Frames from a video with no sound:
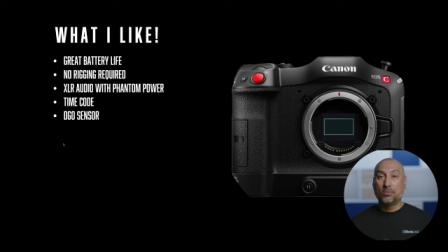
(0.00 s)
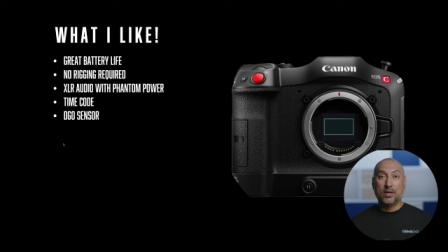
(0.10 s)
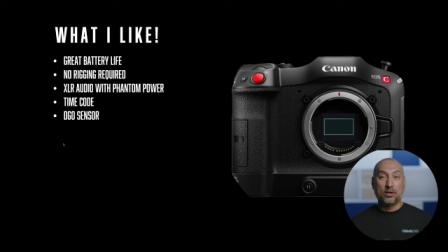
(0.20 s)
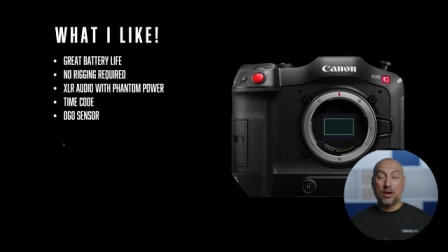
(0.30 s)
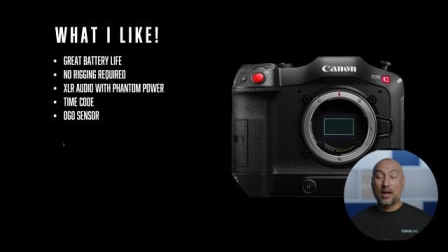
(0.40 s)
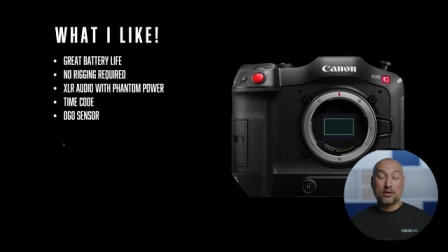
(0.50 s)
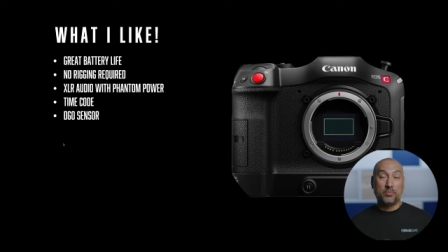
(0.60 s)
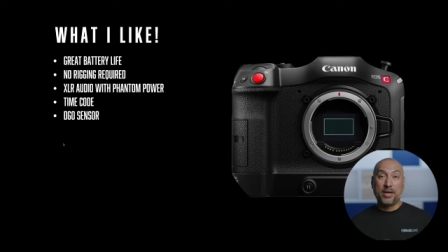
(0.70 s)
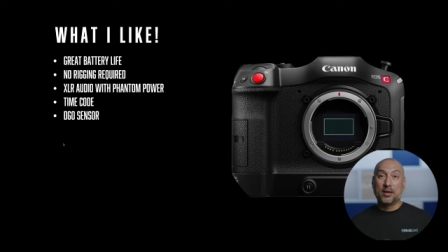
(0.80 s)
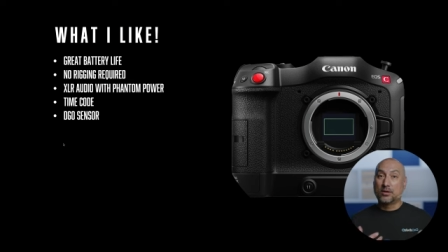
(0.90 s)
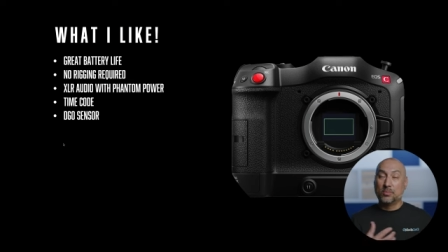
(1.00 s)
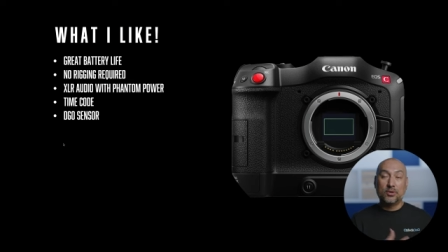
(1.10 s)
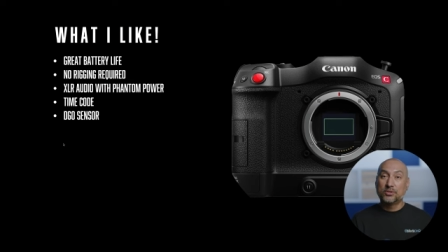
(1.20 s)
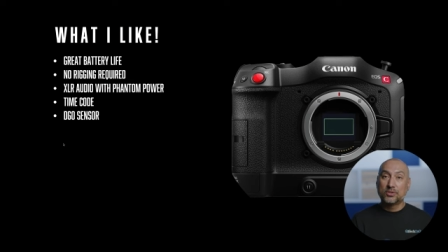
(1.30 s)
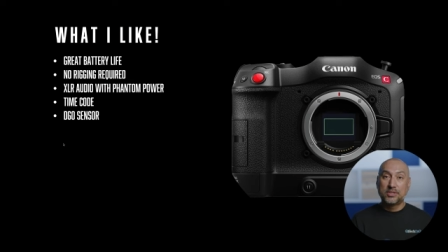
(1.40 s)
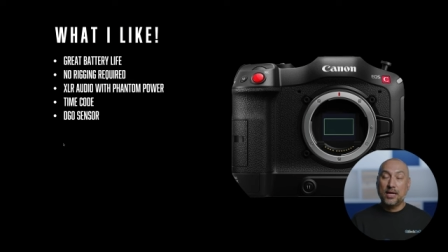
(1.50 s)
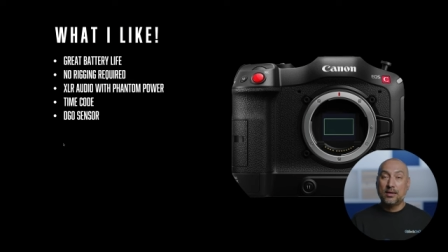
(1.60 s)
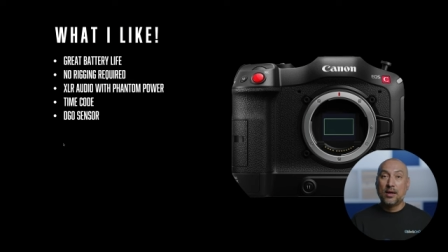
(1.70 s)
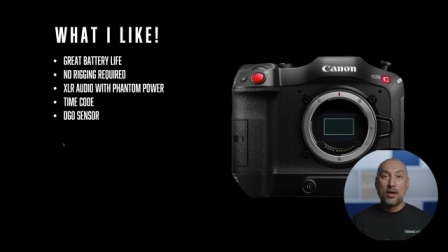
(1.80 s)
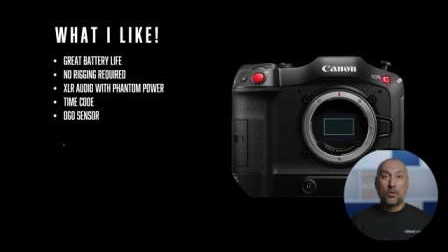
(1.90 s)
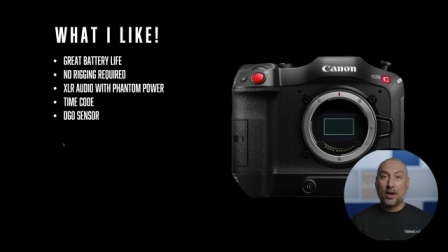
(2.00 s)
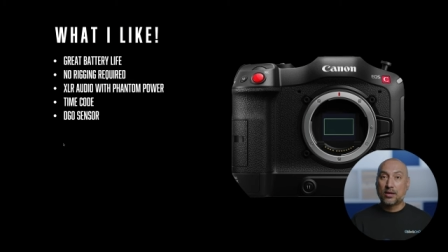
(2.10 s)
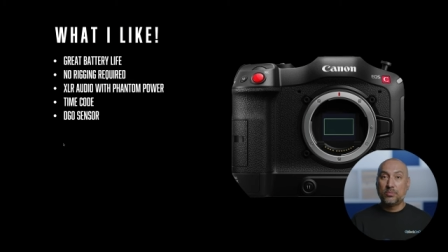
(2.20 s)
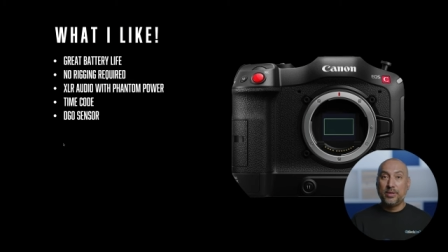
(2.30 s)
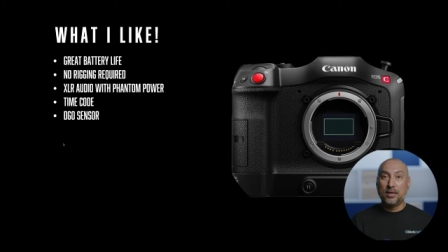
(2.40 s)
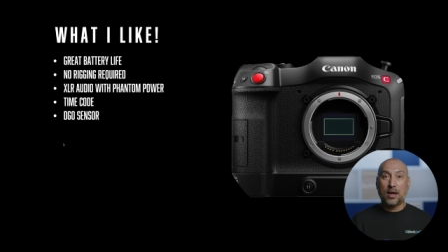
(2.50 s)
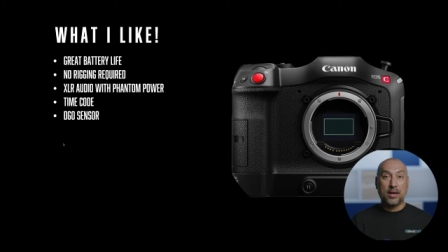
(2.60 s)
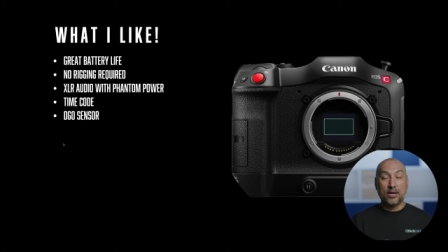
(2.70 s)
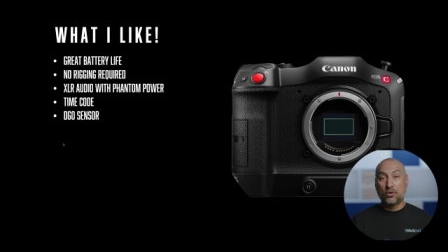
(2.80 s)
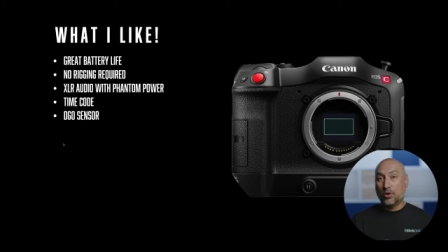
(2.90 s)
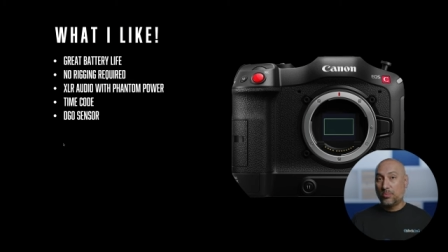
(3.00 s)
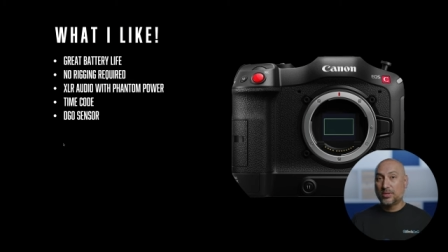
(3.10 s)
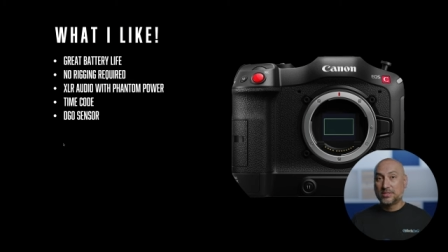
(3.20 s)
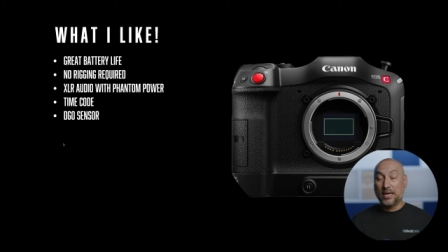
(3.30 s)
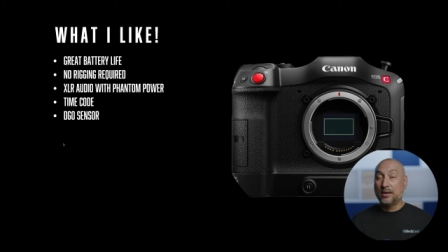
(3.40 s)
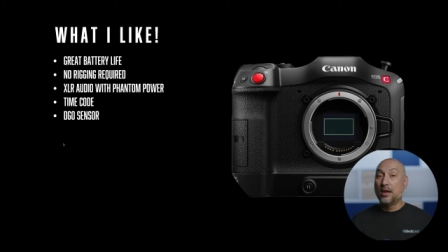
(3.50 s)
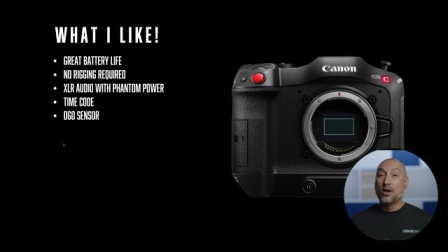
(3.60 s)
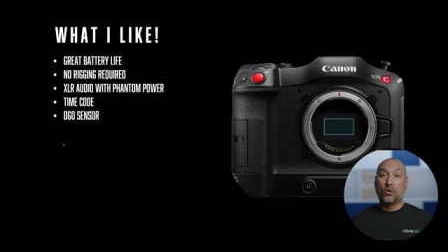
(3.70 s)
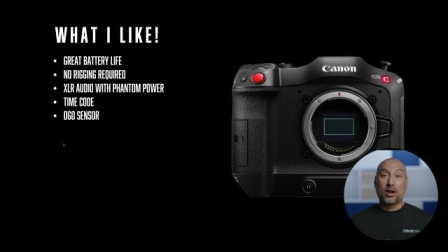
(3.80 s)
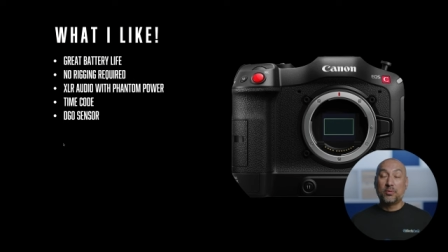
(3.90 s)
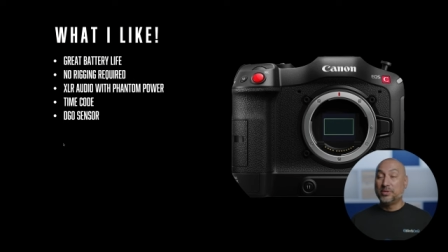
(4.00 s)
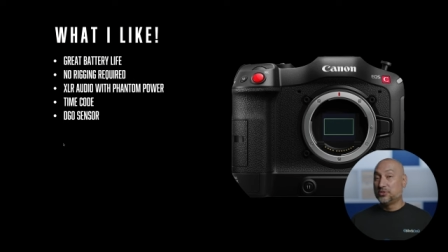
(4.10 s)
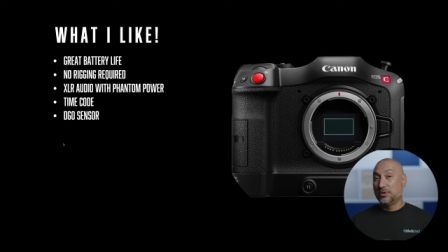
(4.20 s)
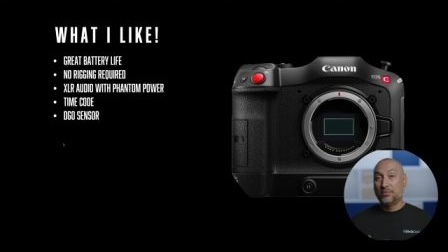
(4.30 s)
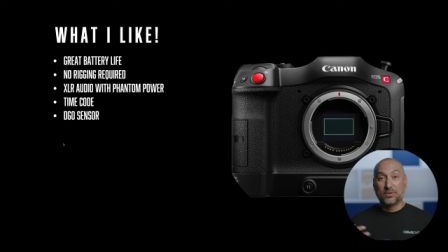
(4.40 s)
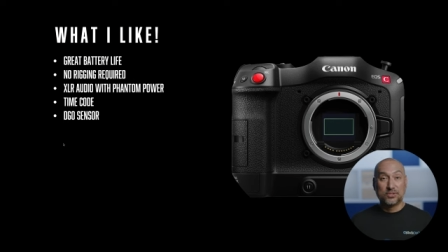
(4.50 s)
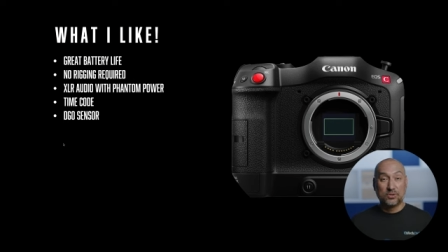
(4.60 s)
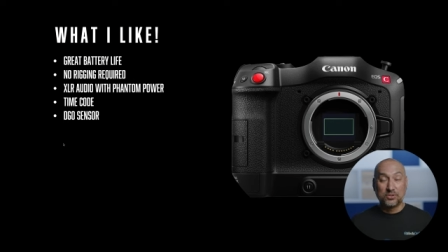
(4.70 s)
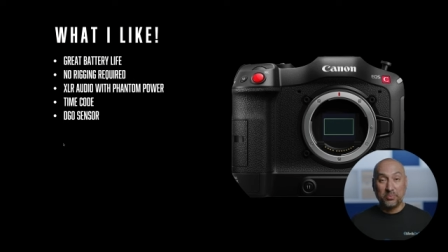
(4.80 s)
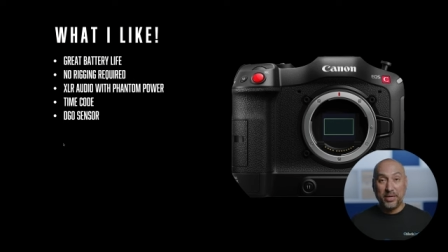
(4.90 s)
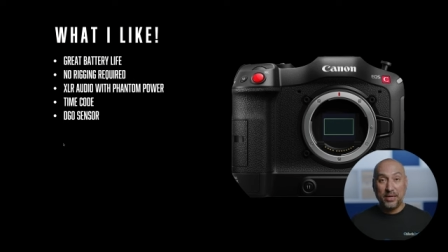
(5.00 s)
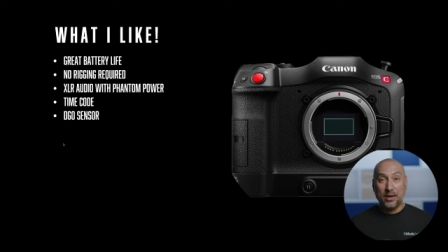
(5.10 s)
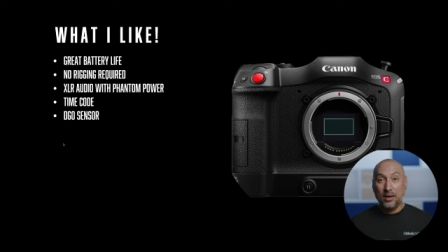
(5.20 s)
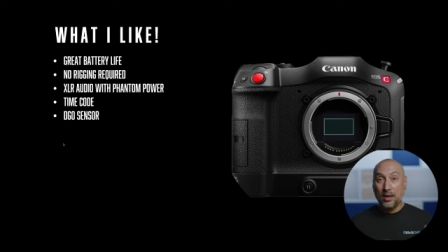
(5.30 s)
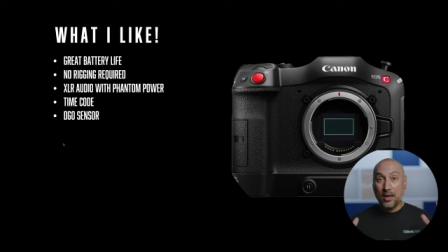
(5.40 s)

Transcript: Whether I could be on a commercial set or I could be on a corporate set or I could be shooting for social media.